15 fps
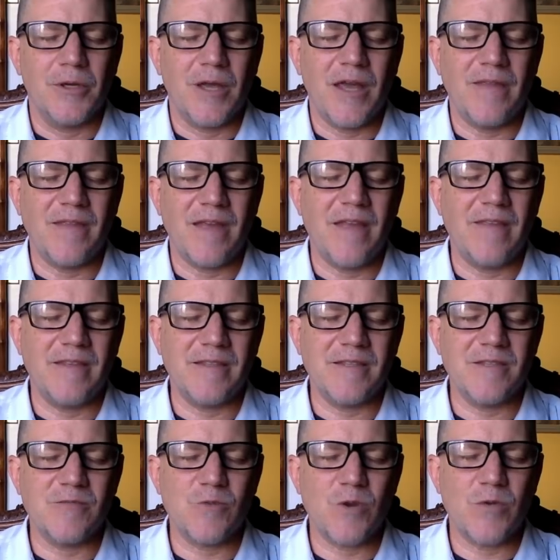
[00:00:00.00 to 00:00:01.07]
and this
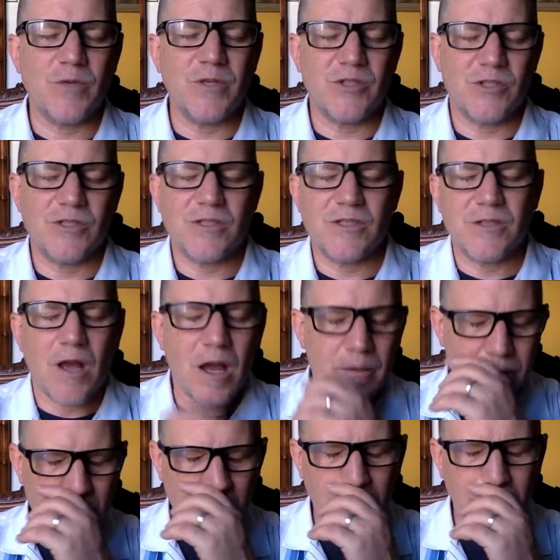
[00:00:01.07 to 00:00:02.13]
is where we should
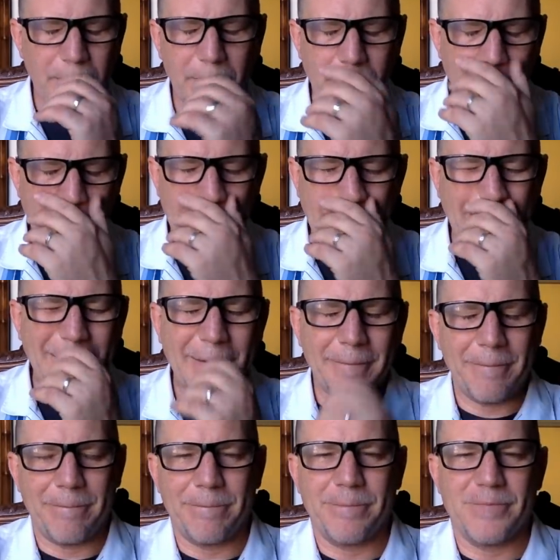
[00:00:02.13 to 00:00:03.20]
stop here,
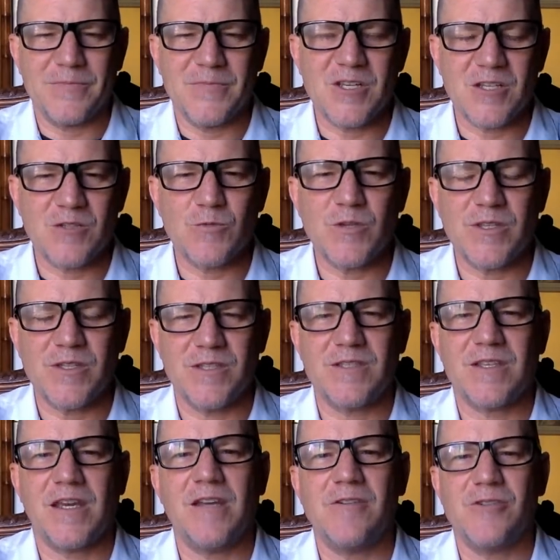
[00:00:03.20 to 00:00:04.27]
just with
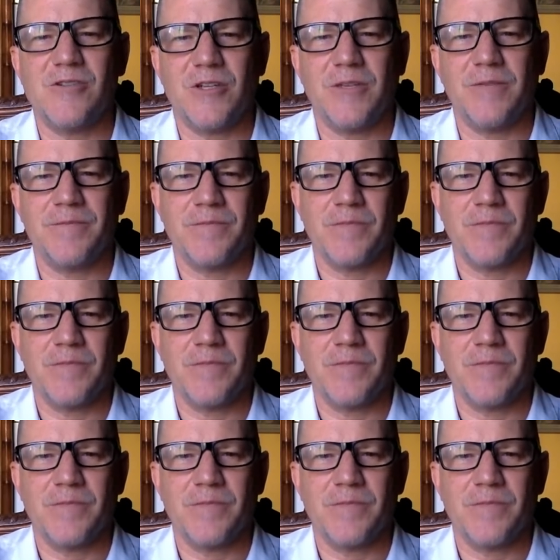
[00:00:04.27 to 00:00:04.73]
this energy.